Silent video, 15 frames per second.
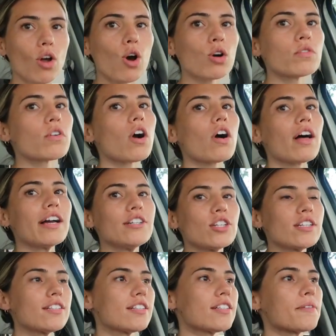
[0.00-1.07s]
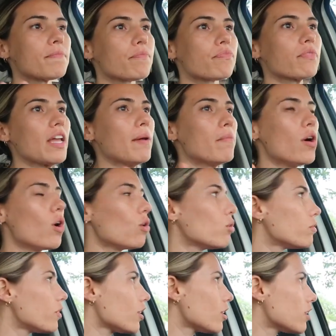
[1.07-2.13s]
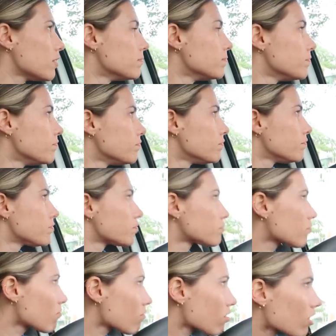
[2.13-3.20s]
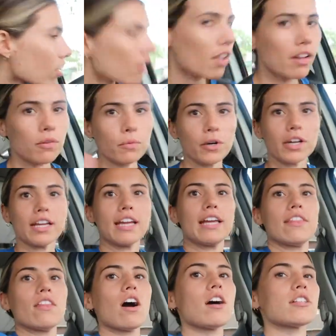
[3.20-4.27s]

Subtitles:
Overall, I just am over working in the